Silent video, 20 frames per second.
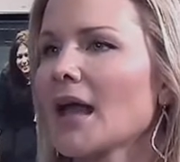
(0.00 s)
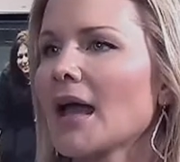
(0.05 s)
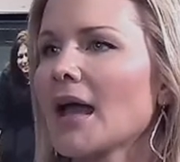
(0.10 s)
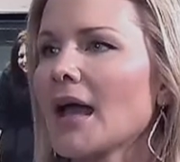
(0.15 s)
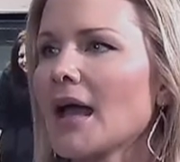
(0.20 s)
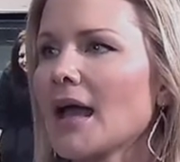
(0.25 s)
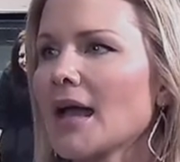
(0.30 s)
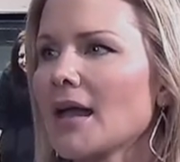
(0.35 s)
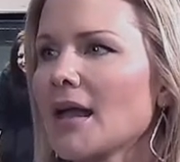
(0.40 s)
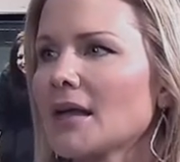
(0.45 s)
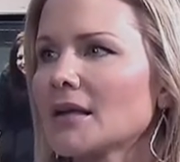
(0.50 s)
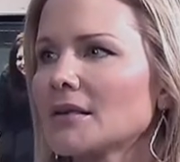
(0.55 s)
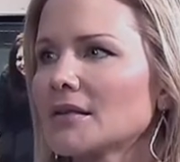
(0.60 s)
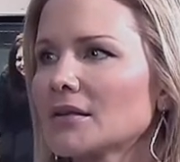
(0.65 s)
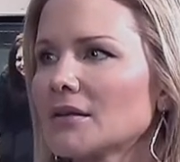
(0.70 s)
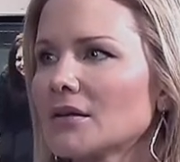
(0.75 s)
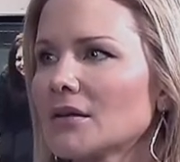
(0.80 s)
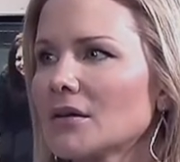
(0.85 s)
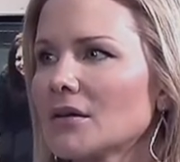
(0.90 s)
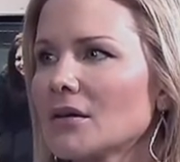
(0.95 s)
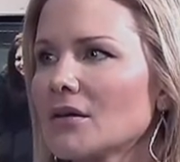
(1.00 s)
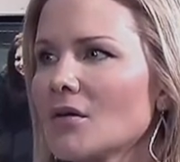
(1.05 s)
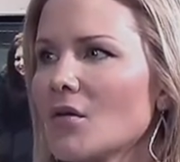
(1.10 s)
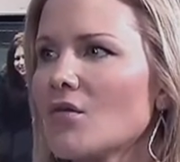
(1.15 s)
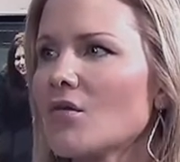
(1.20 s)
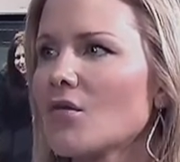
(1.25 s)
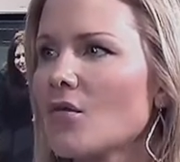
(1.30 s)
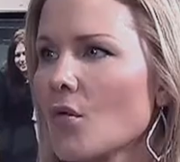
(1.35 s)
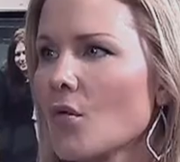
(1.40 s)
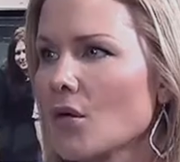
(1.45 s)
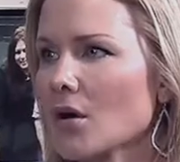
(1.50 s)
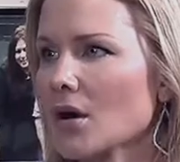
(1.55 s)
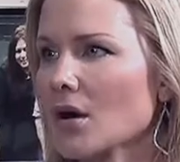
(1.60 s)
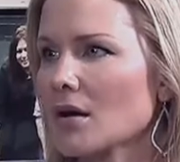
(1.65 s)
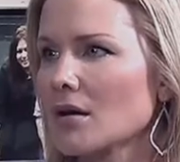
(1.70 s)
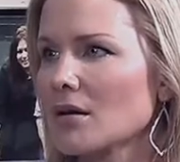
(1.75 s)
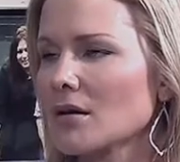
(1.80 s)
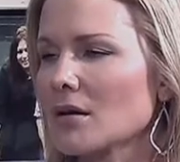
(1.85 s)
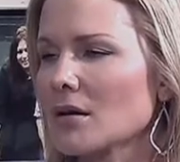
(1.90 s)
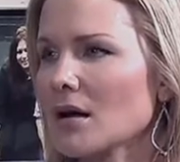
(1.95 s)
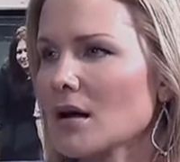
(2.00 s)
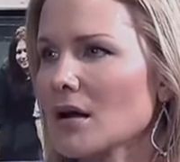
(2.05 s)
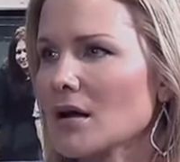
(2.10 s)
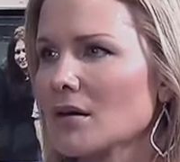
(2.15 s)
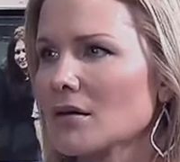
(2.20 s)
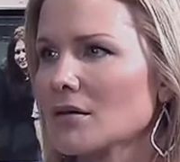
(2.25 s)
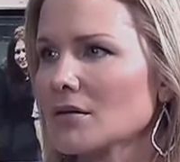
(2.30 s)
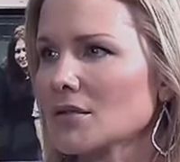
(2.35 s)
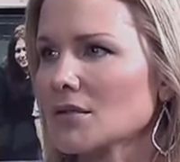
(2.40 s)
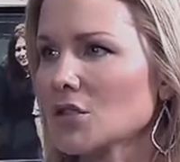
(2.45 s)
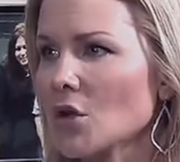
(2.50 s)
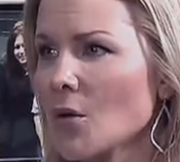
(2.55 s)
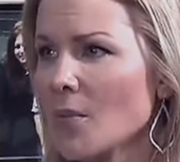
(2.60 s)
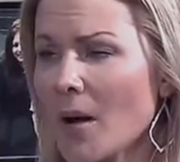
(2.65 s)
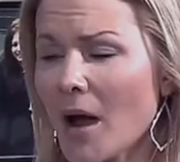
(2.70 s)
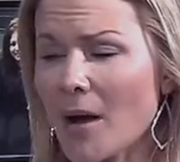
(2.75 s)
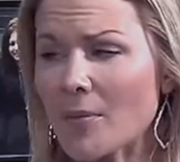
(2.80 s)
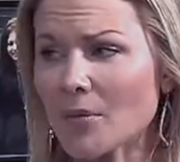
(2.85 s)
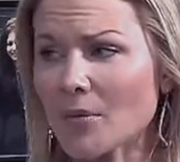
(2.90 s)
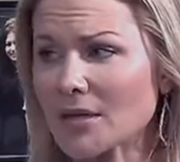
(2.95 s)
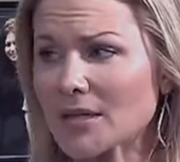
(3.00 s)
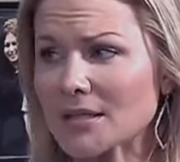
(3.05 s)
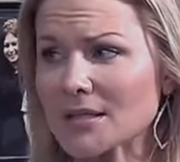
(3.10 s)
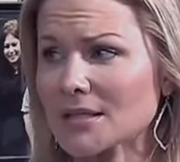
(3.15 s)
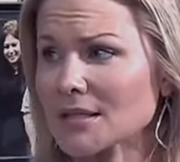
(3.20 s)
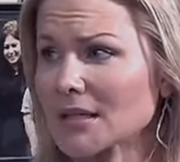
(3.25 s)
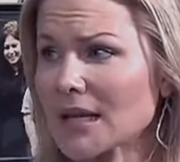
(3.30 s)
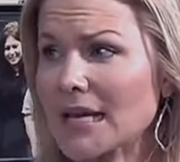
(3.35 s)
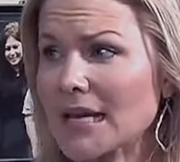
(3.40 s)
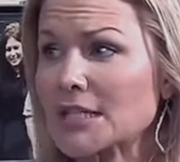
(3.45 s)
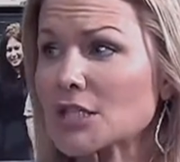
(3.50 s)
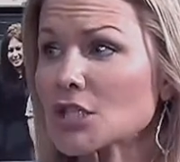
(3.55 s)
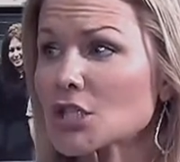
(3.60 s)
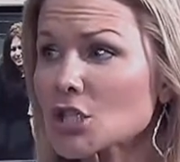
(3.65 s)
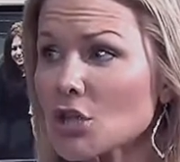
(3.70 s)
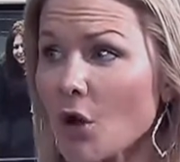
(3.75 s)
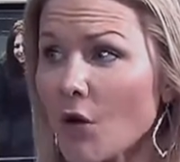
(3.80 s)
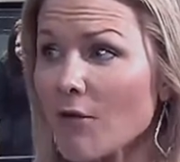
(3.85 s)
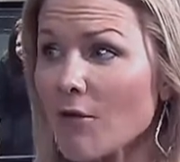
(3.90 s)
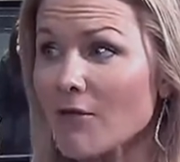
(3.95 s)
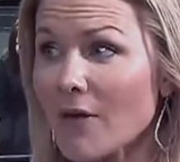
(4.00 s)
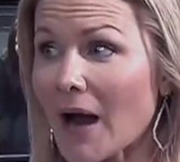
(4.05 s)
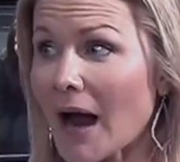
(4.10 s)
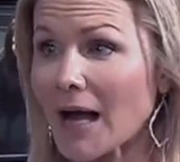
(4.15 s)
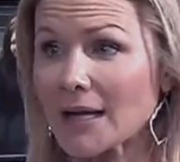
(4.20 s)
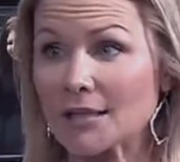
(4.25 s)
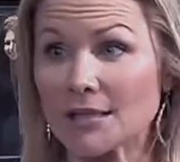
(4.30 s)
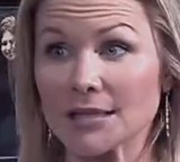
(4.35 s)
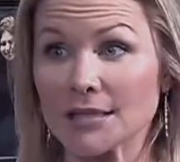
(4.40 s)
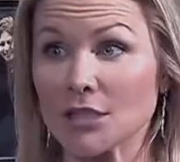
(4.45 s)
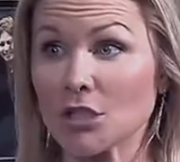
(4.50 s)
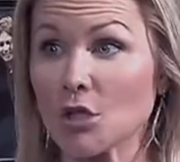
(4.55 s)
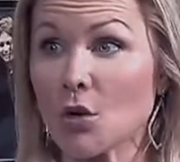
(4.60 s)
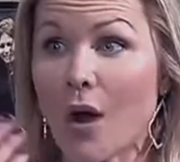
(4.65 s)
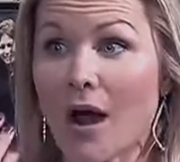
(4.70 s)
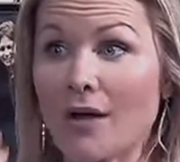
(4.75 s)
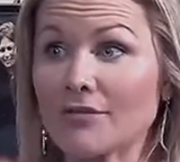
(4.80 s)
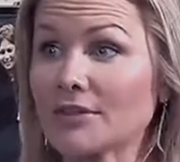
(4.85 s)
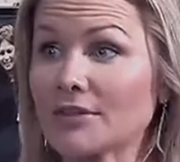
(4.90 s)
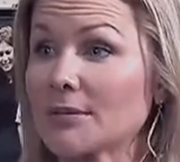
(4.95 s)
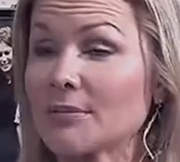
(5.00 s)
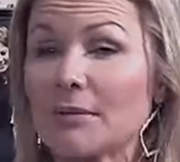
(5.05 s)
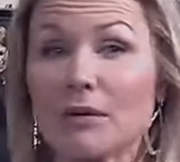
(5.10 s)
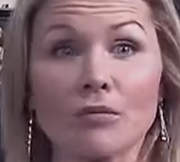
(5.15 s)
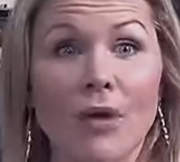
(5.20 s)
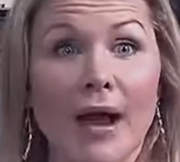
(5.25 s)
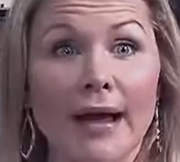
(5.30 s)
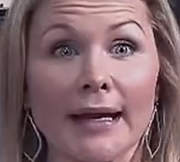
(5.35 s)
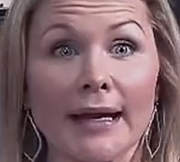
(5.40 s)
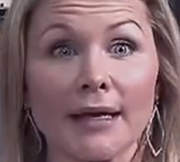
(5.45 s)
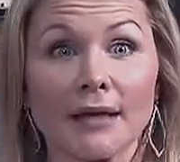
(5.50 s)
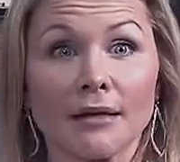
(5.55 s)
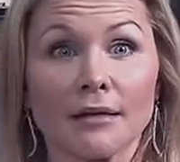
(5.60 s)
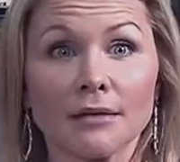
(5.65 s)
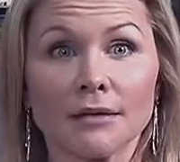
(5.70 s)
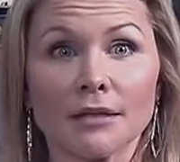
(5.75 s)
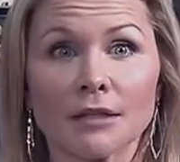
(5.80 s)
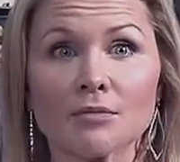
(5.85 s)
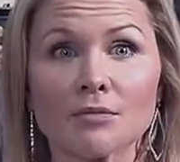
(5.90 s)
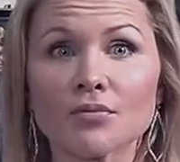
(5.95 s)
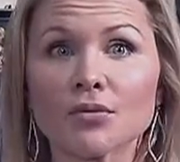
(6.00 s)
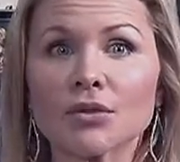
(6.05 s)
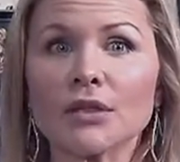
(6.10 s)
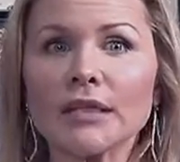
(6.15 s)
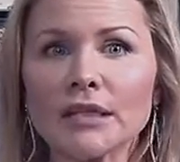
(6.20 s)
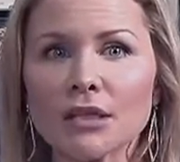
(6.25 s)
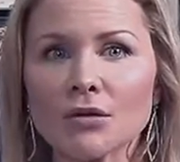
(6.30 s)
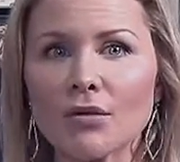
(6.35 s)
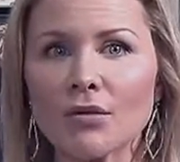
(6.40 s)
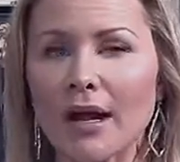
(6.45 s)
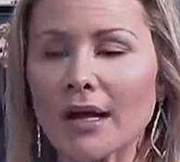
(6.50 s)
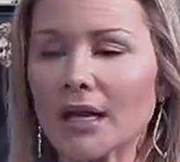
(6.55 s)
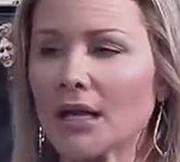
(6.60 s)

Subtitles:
And for soap operas, it's so fast. You have to be ready, completely ready.